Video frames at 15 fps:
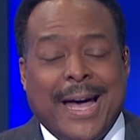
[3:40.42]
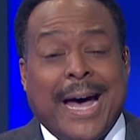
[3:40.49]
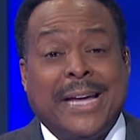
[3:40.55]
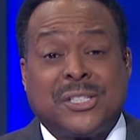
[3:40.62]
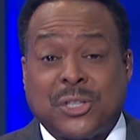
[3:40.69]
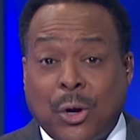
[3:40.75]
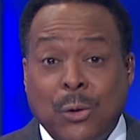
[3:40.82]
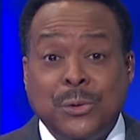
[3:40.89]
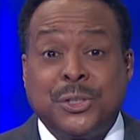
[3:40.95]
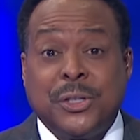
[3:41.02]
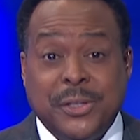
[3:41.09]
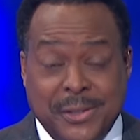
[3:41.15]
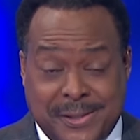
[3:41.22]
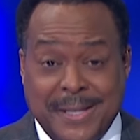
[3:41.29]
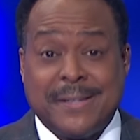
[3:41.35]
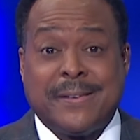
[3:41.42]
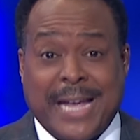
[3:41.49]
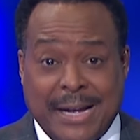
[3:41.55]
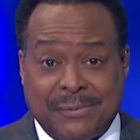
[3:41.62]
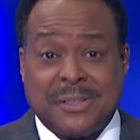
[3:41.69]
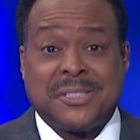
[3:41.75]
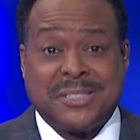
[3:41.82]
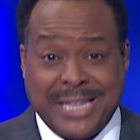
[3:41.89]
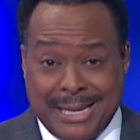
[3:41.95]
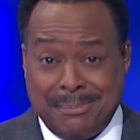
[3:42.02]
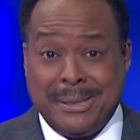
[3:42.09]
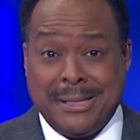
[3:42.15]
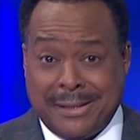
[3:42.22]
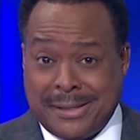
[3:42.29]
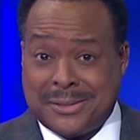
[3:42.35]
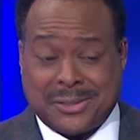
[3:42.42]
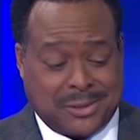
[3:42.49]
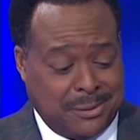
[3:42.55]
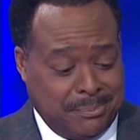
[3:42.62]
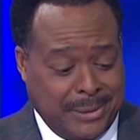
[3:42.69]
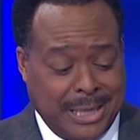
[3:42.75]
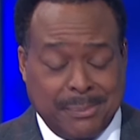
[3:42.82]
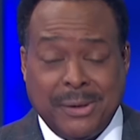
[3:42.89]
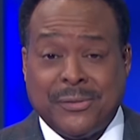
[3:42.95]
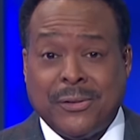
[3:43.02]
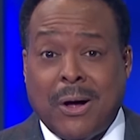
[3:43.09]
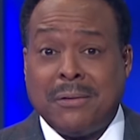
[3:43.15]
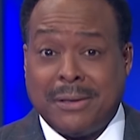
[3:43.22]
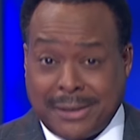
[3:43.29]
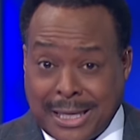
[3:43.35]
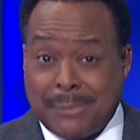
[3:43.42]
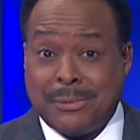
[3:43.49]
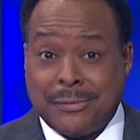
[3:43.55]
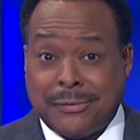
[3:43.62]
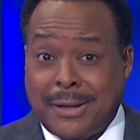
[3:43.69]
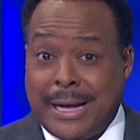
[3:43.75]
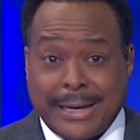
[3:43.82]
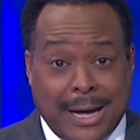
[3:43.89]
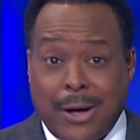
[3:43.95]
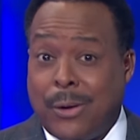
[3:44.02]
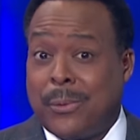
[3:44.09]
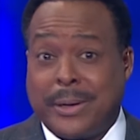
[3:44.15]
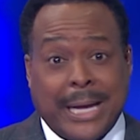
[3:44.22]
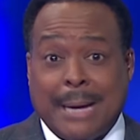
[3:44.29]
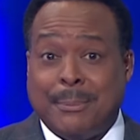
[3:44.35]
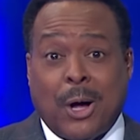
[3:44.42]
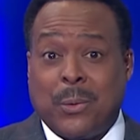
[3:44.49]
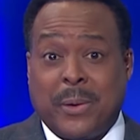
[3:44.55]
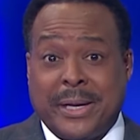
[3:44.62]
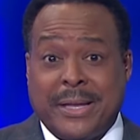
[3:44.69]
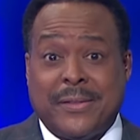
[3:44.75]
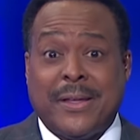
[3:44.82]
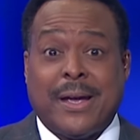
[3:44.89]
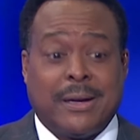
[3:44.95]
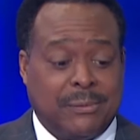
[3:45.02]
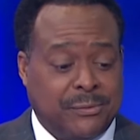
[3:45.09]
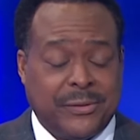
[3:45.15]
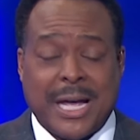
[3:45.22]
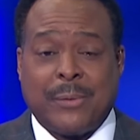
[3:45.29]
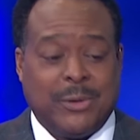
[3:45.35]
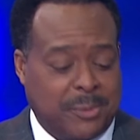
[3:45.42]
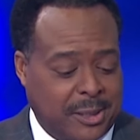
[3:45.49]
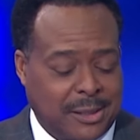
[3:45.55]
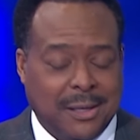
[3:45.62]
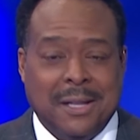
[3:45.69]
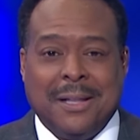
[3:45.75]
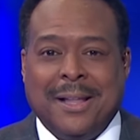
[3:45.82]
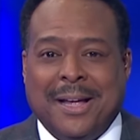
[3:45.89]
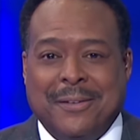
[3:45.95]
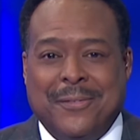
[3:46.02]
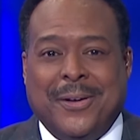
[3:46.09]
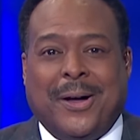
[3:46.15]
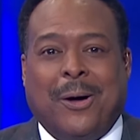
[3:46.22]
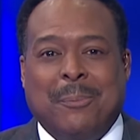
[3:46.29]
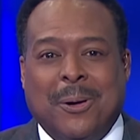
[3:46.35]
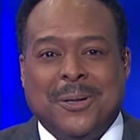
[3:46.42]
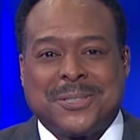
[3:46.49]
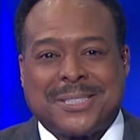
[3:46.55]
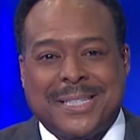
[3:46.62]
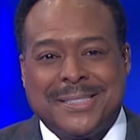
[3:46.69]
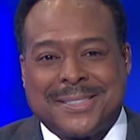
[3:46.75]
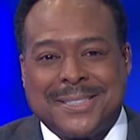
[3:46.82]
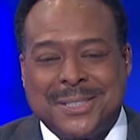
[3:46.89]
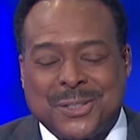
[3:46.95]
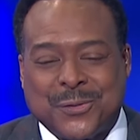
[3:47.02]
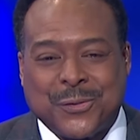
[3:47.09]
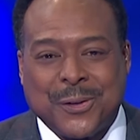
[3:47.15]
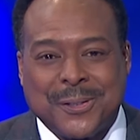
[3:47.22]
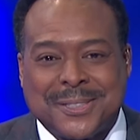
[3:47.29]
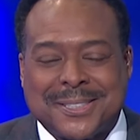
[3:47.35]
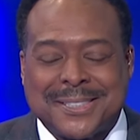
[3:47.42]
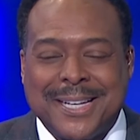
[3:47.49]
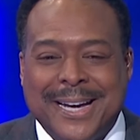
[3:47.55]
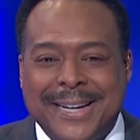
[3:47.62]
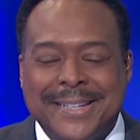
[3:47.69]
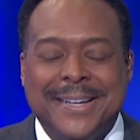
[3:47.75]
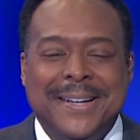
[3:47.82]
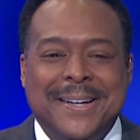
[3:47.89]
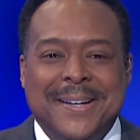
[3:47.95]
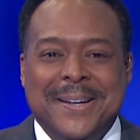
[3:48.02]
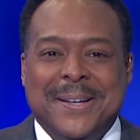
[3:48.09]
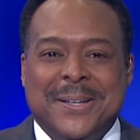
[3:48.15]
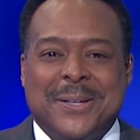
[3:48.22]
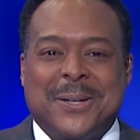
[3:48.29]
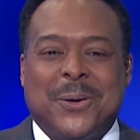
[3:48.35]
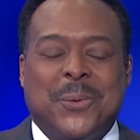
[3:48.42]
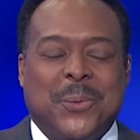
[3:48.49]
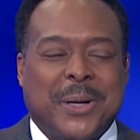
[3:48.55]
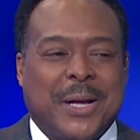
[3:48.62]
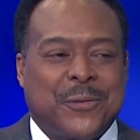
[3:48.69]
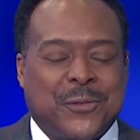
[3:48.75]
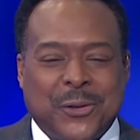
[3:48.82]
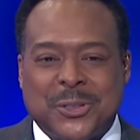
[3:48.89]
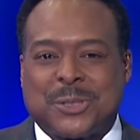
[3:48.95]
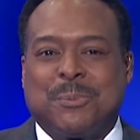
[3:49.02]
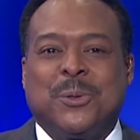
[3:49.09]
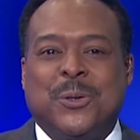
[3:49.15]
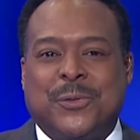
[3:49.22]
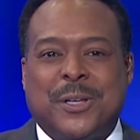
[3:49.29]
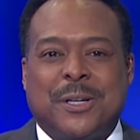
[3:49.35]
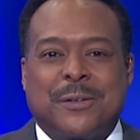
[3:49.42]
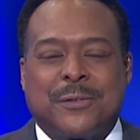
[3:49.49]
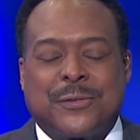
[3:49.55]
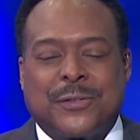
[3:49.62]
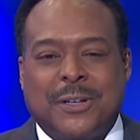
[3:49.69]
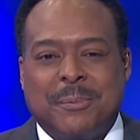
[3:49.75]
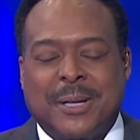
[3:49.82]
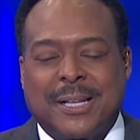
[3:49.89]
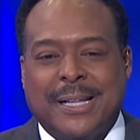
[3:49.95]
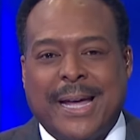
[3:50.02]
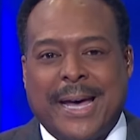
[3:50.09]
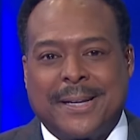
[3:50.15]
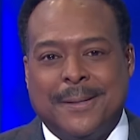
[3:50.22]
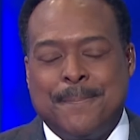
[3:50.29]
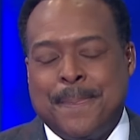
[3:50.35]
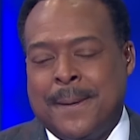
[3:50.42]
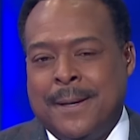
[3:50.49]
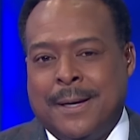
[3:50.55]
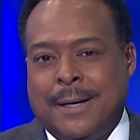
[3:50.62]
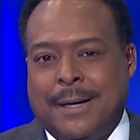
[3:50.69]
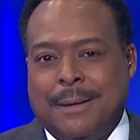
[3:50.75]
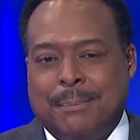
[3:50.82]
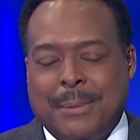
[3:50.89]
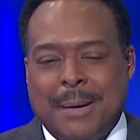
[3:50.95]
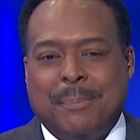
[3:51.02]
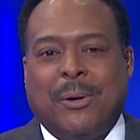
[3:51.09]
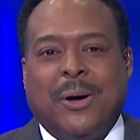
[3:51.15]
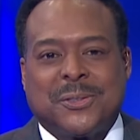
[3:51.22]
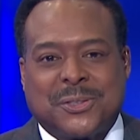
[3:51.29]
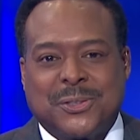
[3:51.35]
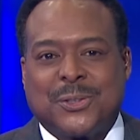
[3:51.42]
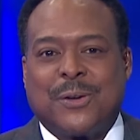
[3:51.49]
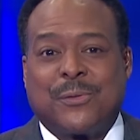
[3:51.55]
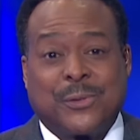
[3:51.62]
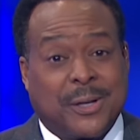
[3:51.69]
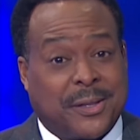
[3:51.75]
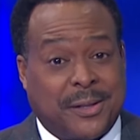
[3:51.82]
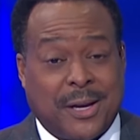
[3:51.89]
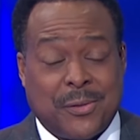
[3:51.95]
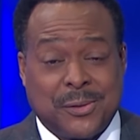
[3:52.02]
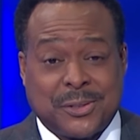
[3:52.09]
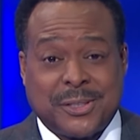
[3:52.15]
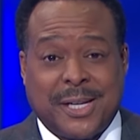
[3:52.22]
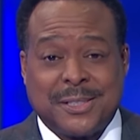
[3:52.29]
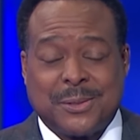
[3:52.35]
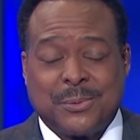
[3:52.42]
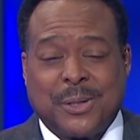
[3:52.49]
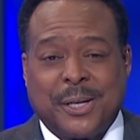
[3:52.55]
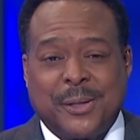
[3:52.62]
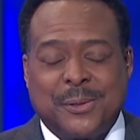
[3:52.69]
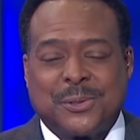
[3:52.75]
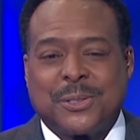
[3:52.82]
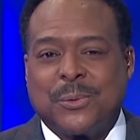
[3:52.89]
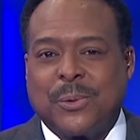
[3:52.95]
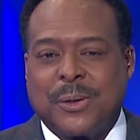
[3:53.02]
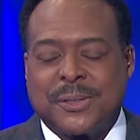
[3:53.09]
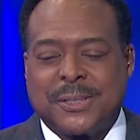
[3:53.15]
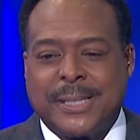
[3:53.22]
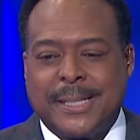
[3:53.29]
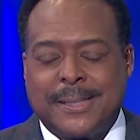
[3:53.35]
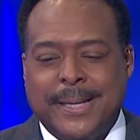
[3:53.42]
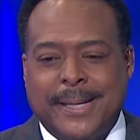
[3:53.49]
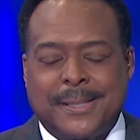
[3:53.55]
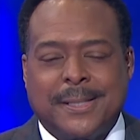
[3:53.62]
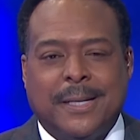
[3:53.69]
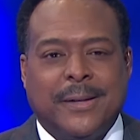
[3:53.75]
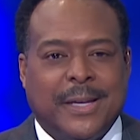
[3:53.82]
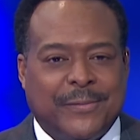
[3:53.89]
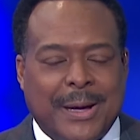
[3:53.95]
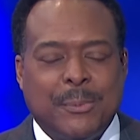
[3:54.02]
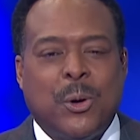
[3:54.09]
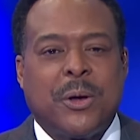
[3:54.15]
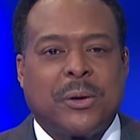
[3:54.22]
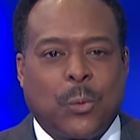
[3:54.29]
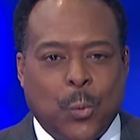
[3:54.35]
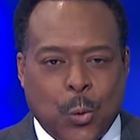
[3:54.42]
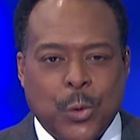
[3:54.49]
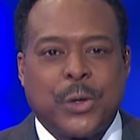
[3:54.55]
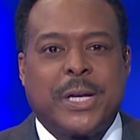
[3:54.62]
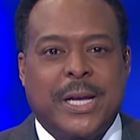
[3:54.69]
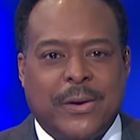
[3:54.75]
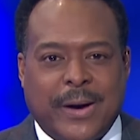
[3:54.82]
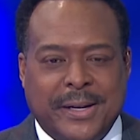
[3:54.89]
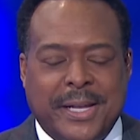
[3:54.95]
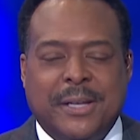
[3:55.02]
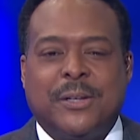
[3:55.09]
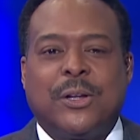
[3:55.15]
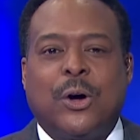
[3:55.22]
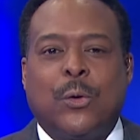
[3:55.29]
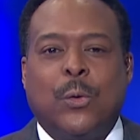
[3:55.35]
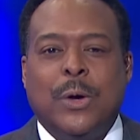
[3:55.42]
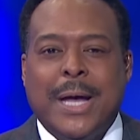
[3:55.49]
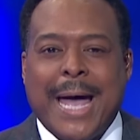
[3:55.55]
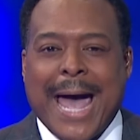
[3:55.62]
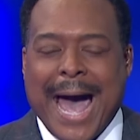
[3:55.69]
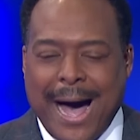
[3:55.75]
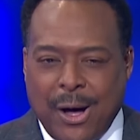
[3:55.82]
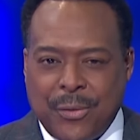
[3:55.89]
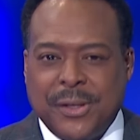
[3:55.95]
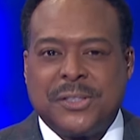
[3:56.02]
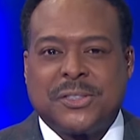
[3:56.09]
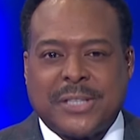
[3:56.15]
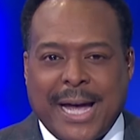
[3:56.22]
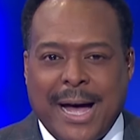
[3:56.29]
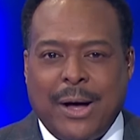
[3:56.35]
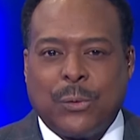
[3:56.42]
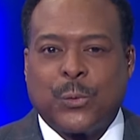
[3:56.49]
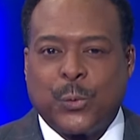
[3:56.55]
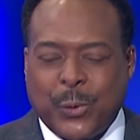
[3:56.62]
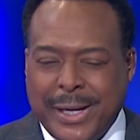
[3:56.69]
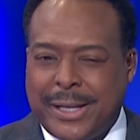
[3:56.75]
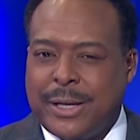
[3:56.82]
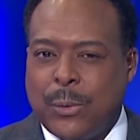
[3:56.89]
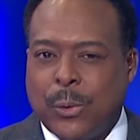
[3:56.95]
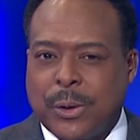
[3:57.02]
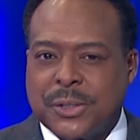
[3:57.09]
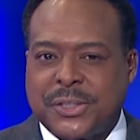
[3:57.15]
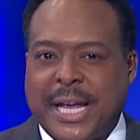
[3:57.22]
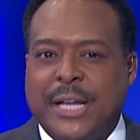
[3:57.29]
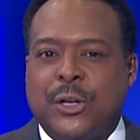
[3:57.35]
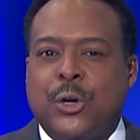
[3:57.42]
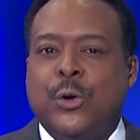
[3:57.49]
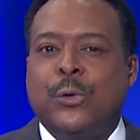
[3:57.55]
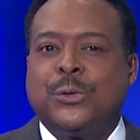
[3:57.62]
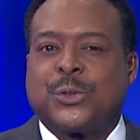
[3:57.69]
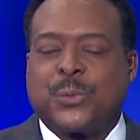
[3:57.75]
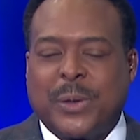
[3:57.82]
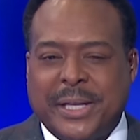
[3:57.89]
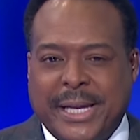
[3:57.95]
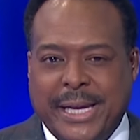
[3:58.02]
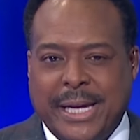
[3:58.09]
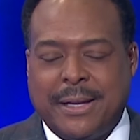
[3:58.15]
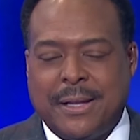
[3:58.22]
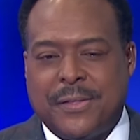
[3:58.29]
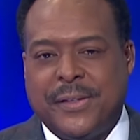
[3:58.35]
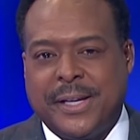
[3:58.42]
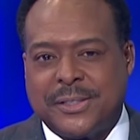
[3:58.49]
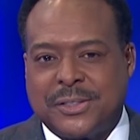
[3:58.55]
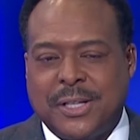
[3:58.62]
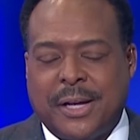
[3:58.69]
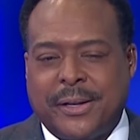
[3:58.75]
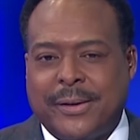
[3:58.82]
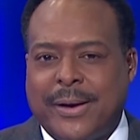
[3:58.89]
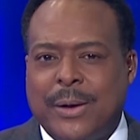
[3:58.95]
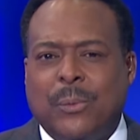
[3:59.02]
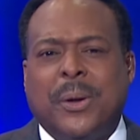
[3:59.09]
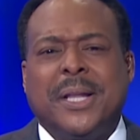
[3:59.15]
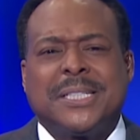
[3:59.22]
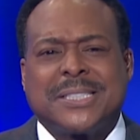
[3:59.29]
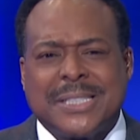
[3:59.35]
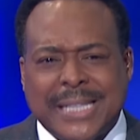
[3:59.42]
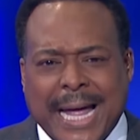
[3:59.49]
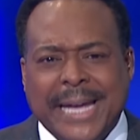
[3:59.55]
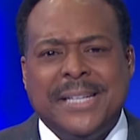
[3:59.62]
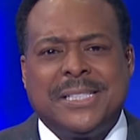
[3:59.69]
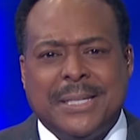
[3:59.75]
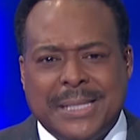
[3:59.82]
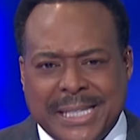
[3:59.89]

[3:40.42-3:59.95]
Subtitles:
I told you didn't have to send me this to make me fall in love with FLOC. I'm already there. In fact, we've been in love almost since first sight. You know, when I first moved here from Atlanta, my bosses over at the other station where I used to work said that if I'm going to work here, I need to know how this town really works and who's really getting things done here and what it's like to